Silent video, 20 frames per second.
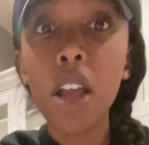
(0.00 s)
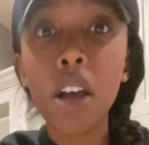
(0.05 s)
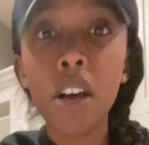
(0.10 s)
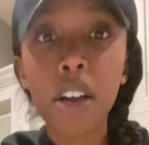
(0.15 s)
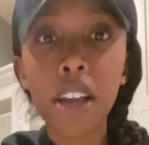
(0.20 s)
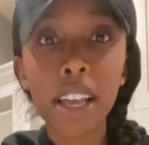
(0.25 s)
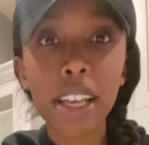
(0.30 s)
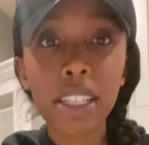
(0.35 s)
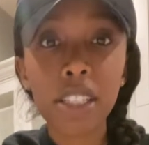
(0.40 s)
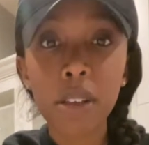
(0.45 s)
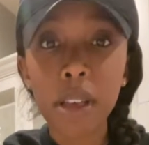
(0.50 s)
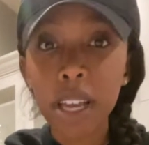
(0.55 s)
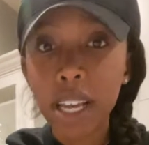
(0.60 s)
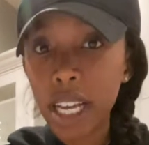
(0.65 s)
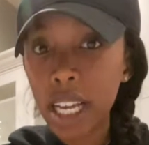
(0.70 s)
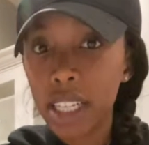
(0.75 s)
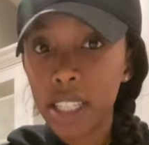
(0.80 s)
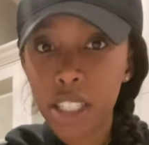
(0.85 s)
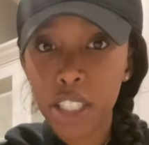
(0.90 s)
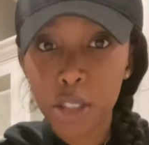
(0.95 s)
Okay, so I
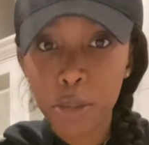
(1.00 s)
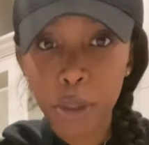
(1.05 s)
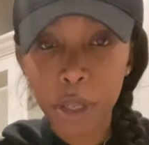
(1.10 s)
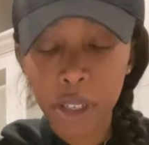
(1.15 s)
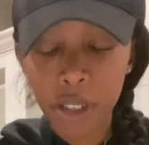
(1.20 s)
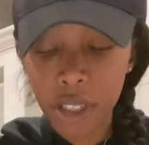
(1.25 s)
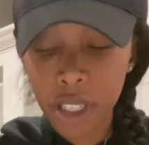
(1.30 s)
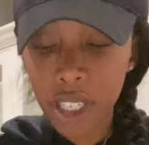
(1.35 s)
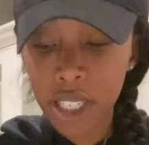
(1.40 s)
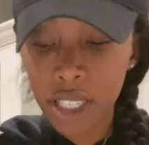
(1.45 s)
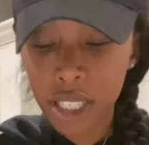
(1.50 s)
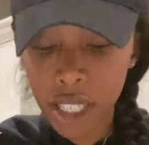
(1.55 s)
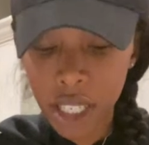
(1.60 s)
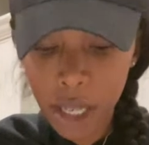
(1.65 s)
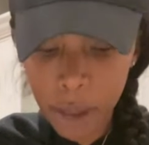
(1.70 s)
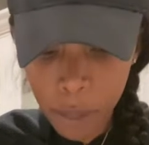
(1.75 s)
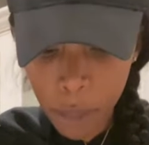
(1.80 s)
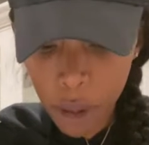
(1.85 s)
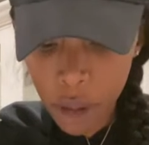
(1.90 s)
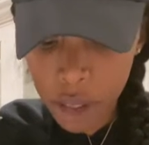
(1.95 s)
got this purely as an
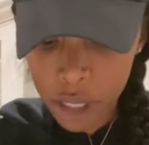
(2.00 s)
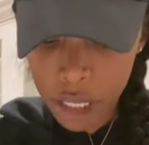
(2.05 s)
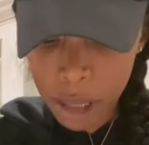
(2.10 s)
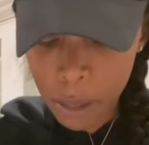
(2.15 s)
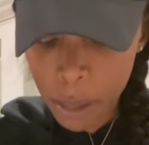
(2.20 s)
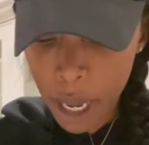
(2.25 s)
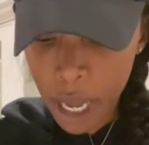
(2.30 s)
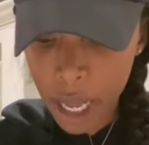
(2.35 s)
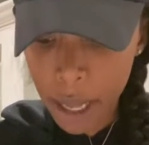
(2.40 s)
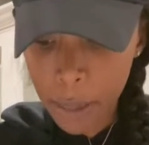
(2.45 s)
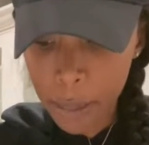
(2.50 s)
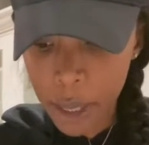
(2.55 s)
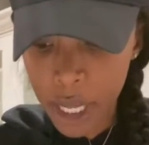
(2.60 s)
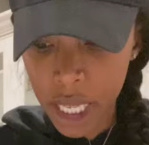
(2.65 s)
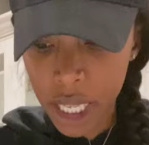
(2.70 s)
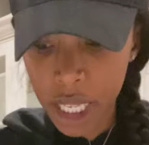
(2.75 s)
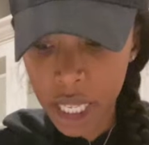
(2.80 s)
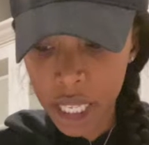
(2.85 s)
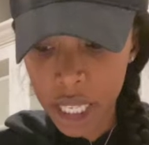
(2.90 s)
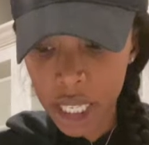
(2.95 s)
impulse buy
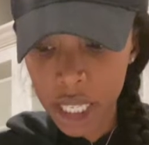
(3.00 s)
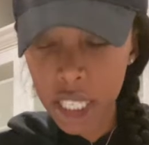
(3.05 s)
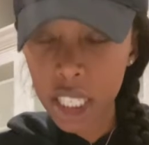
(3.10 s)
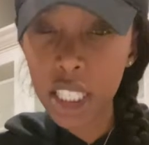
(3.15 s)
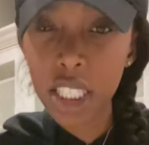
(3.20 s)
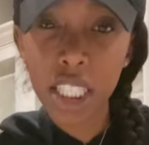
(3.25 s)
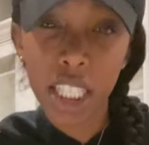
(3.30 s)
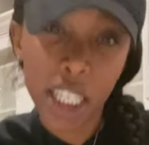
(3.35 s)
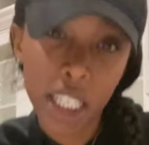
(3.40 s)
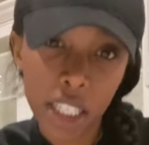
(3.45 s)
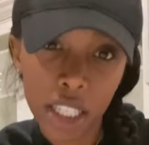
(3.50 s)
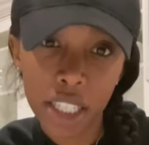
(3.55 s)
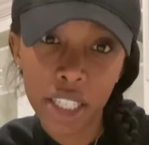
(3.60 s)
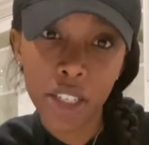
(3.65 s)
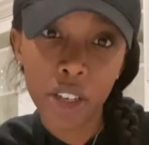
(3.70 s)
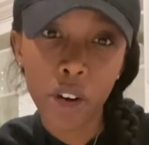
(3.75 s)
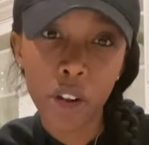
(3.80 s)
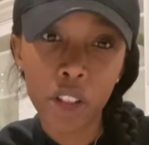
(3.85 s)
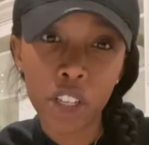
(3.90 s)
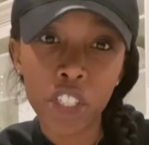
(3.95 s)
because it looked
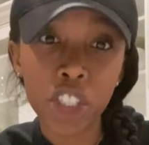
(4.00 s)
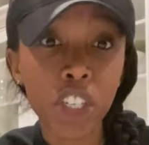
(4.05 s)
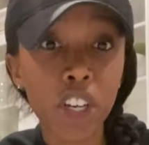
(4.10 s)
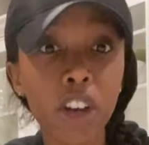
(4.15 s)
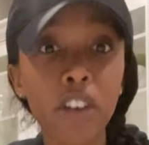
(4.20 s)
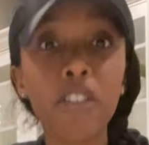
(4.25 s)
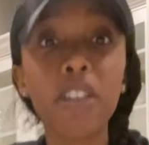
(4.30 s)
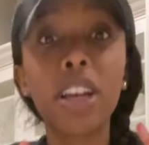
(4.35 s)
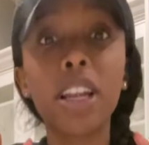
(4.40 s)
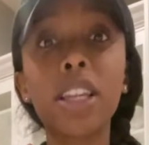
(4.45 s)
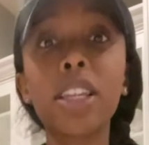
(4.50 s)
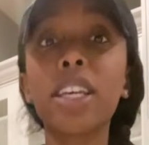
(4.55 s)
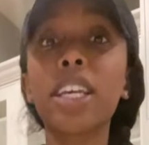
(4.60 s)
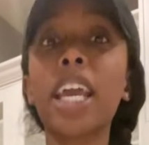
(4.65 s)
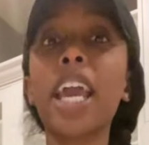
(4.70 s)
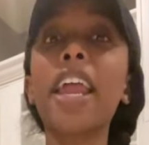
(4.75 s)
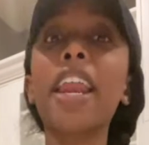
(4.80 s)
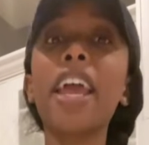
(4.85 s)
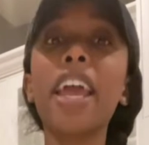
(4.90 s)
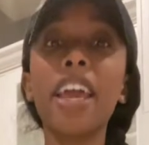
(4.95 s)
good on the shelf and I look
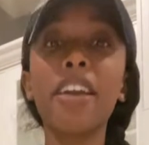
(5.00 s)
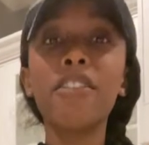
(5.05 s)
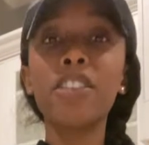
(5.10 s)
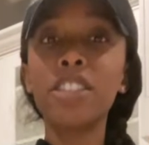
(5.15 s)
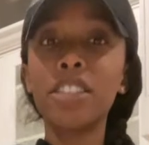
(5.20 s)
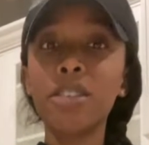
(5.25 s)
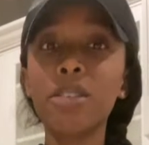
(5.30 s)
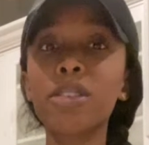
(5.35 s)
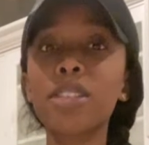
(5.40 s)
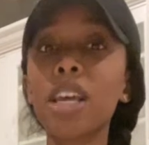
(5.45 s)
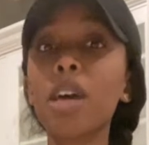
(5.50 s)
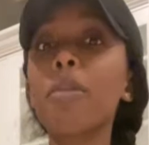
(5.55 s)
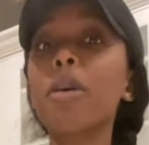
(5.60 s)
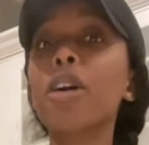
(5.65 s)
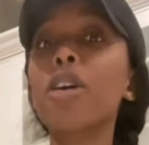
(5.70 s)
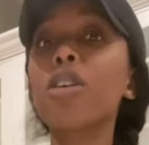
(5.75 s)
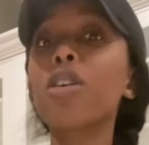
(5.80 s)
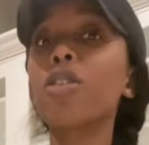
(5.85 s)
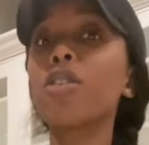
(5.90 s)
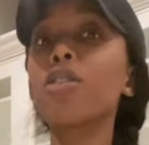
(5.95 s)
at it every single time I
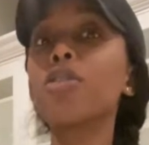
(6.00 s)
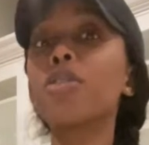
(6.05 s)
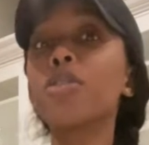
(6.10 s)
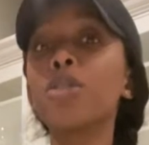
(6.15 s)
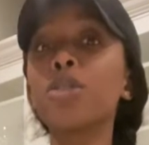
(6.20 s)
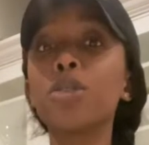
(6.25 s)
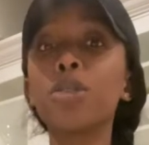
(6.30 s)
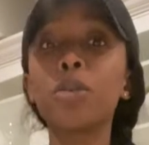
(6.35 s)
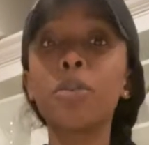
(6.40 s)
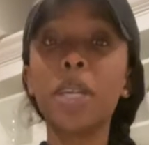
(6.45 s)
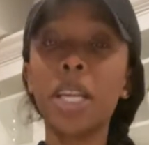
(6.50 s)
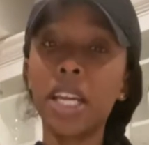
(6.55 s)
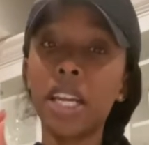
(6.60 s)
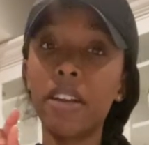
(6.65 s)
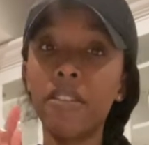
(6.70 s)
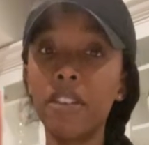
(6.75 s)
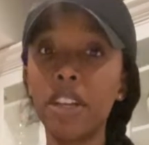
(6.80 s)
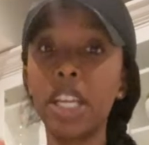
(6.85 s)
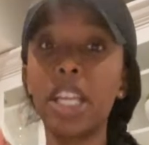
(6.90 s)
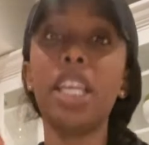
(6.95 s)
go to Whole Foods, but I
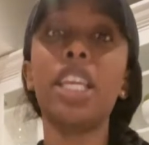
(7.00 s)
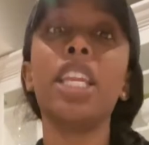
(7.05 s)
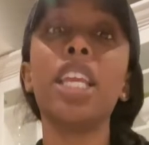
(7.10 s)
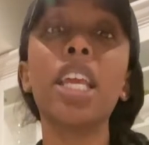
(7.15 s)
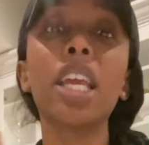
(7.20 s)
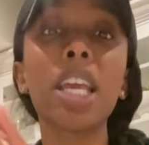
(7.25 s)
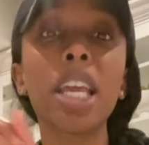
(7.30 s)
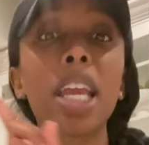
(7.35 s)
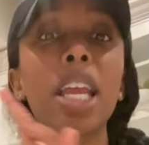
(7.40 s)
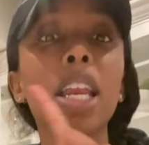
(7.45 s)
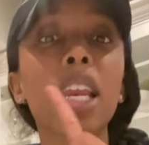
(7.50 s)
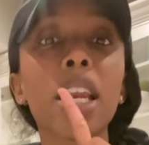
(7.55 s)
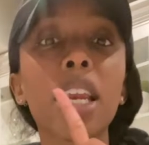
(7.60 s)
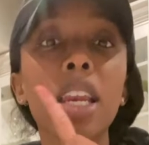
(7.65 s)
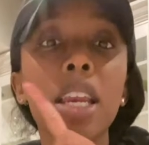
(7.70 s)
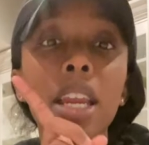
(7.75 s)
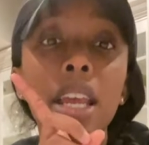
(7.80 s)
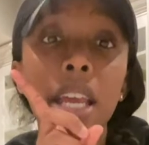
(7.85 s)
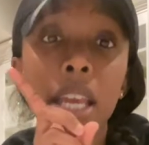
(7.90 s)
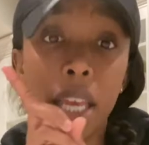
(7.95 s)
never get it.
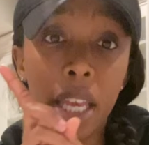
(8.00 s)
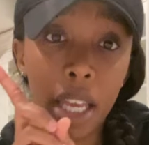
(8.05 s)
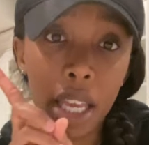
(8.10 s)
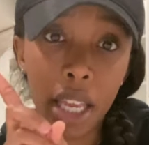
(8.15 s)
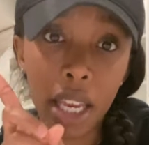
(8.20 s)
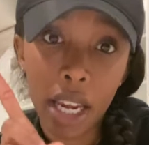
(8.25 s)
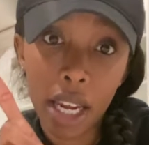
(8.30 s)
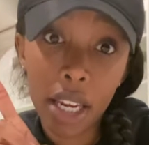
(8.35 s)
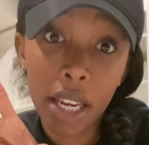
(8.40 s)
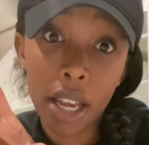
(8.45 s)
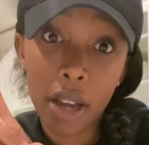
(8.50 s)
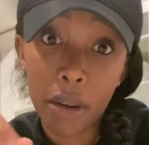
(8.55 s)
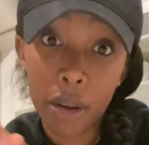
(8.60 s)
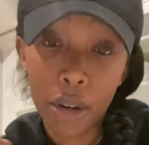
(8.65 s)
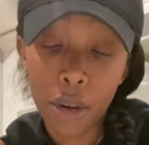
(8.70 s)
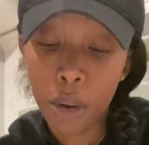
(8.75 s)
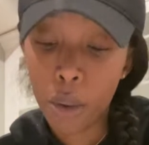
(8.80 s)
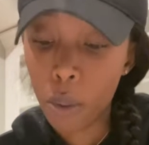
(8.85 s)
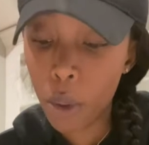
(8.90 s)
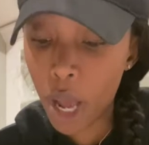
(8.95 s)
And now I
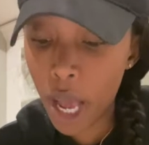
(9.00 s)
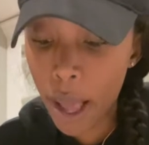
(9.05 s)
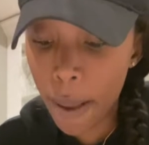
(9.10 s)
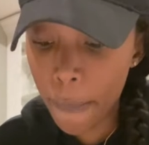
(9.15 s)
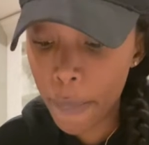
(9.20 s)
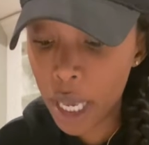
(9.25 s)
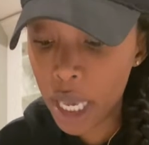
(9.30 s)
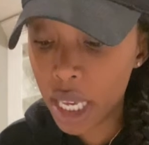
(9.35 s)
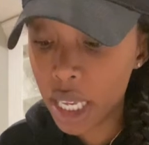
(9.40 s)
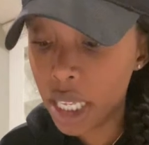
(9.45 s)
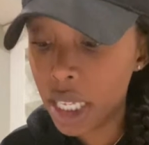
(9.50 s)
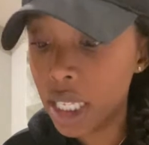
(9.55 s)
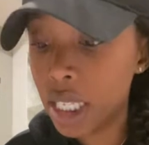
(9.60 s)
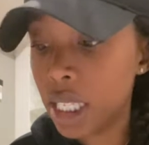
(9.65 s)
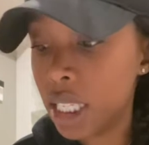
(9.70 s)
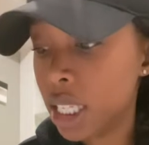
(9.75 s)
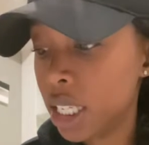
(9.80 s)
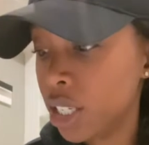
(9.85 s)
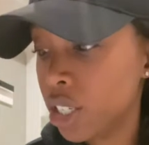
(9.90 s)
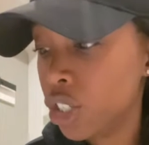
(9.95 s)
know why, because
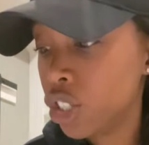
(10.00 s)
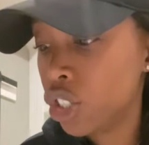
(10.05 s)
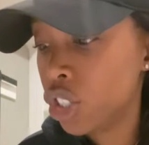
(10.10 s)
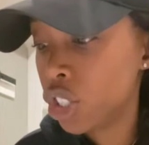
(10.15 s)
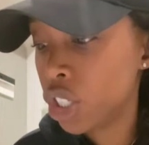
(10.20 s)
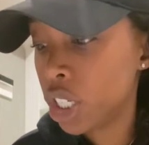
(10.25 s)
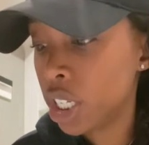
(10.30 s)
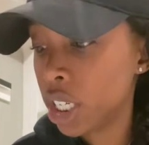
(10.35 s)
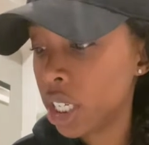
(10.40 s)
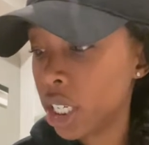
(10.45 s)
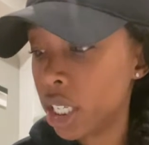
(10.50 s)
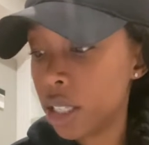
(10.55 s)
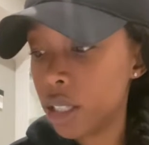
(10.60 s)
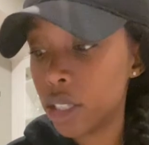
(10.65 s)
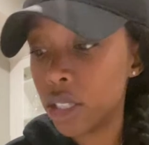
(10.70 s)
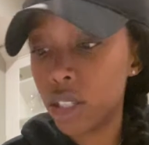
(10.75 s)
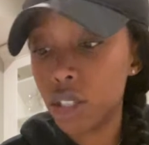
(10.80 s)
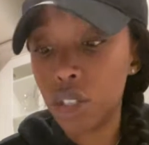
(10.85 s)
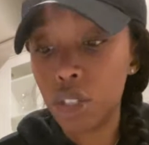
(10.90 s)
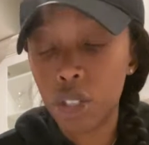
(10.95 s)
this shit,
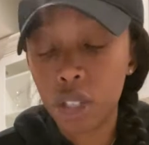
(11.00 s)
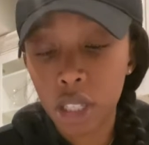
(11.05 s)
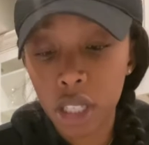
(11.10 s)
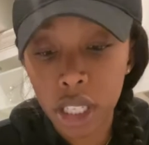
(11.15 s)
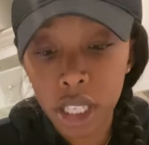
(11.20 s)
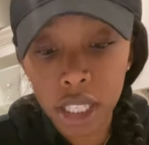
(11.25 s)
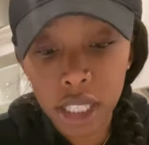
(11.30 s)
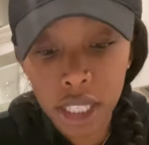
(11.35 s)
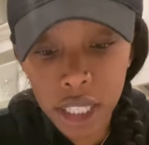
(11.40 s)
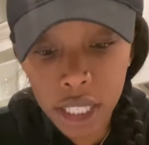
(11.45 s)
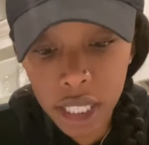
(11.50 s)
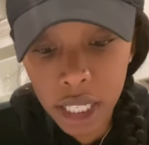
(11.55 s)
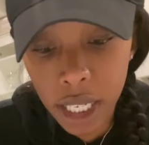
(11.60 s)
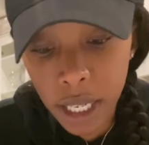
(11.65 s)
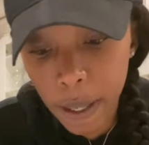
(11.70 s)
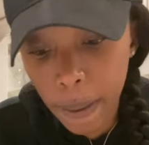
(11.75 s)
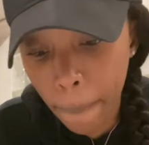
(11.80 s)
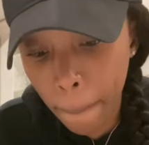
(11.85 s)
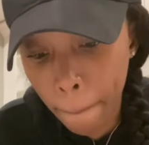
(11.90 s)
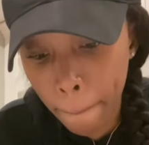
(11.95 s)
let's
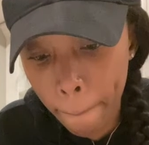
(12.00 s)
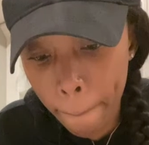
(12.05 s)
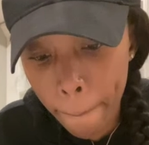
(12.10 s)
see.